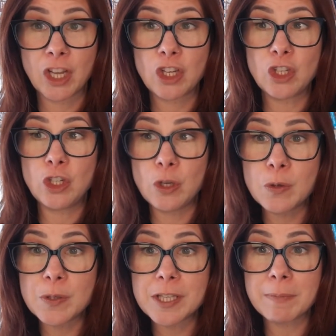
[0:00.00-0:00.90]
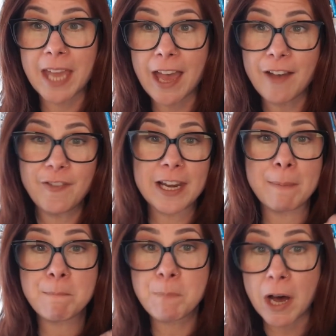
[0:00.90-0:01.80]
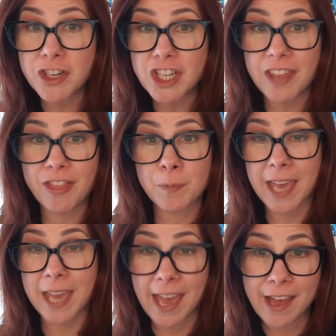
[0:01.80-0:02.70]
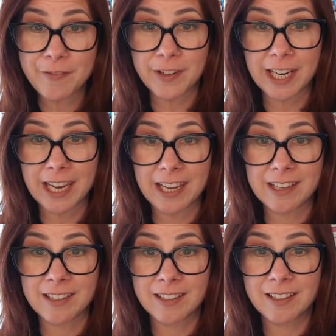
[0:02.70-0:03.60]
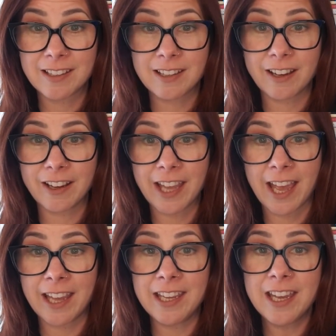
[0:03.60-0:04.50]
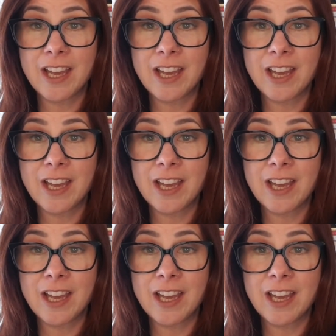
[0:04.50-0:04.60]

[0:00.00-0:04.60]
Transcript: Use them carefully. Budget them carefully. okay,